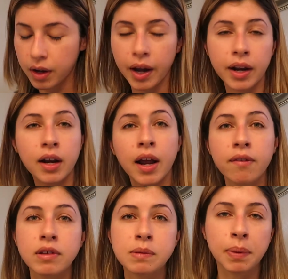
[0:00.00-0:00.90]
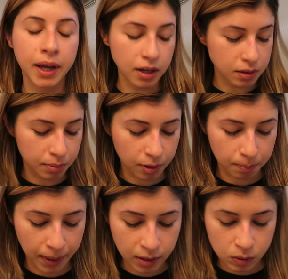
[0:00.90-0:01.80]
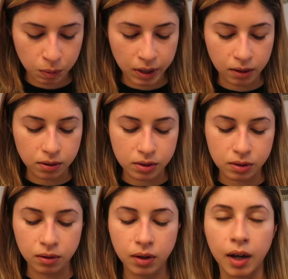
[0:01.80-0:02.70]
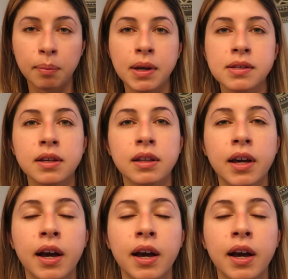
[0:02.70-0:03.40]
I didn't have this planned, but might as well. So I basically